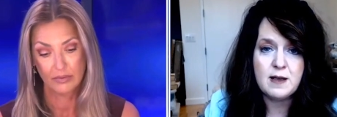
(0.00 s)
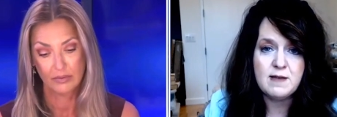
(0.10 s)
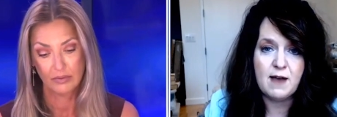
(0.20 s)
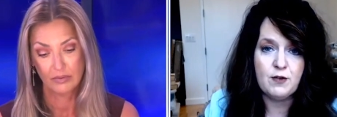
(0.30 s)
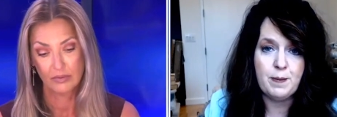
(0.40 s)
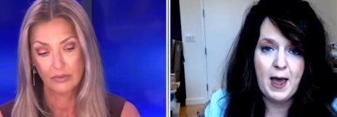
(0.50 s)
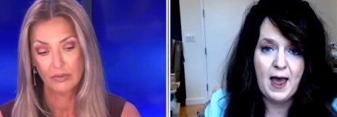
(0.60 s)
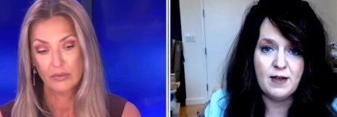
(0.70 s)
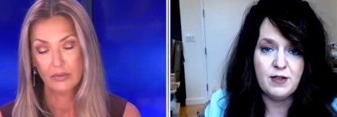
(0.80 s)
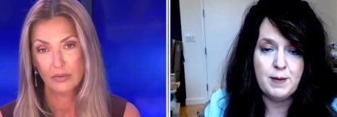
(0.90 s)
Speaker 1: does have a
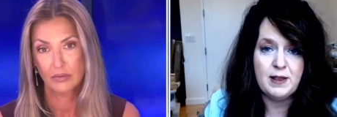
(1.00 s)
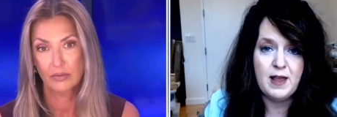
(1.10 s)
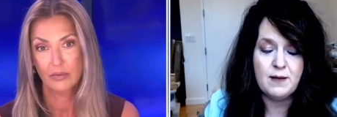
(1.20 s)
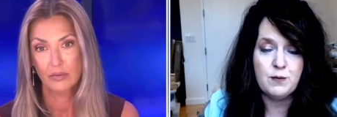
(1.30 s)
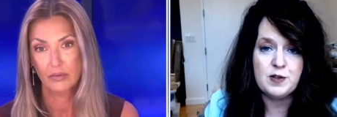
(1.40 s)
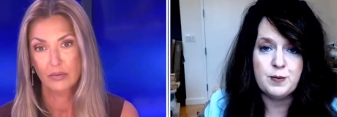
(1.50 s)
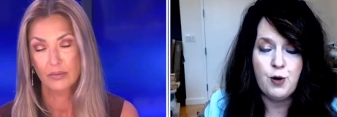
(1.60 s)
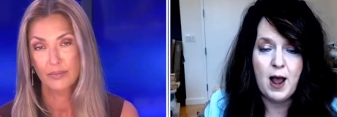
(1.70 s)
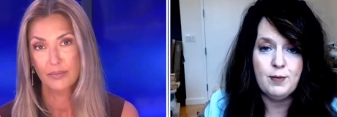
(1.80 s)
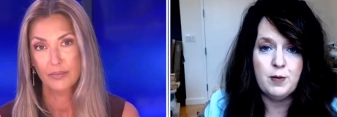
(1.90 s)
path. I mean, that was the
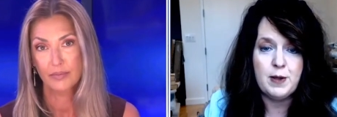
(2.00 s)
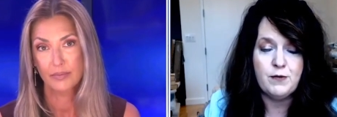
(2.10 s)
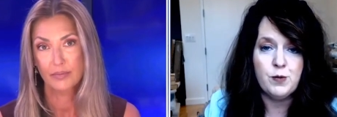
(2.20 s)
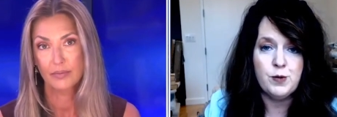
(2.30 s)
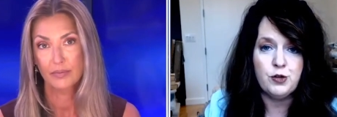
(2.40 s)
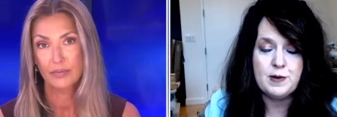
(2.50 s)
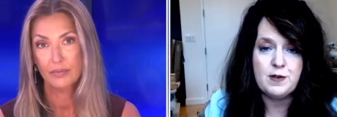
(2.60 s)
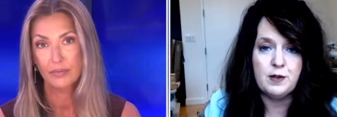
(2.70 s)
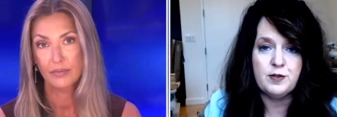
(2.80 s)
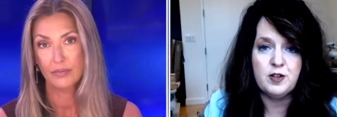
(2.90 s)
problem even with the
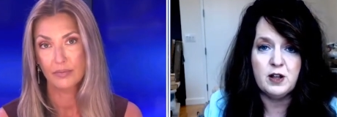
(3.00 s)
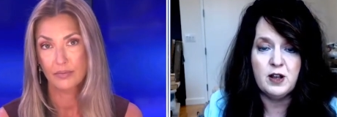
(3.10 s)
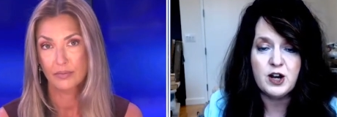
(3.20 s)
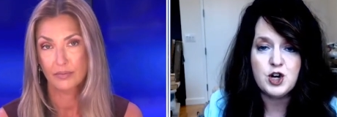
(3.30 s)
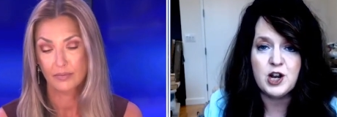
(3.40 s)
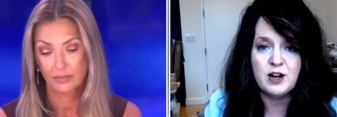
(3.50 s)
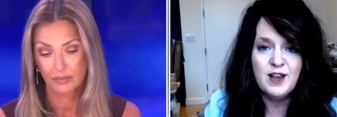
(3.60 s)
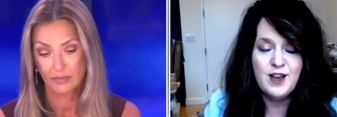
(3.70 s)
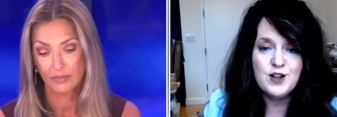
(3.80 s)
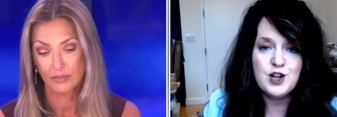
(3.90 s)
results of the election.
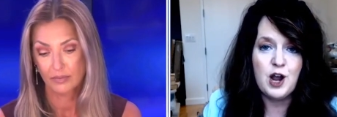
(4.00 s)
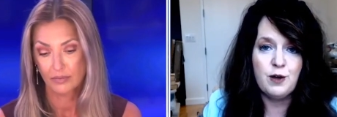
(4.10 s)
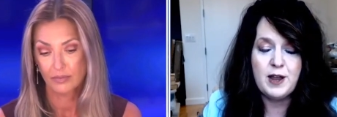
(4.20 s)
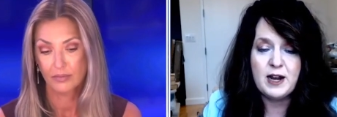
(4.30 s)
So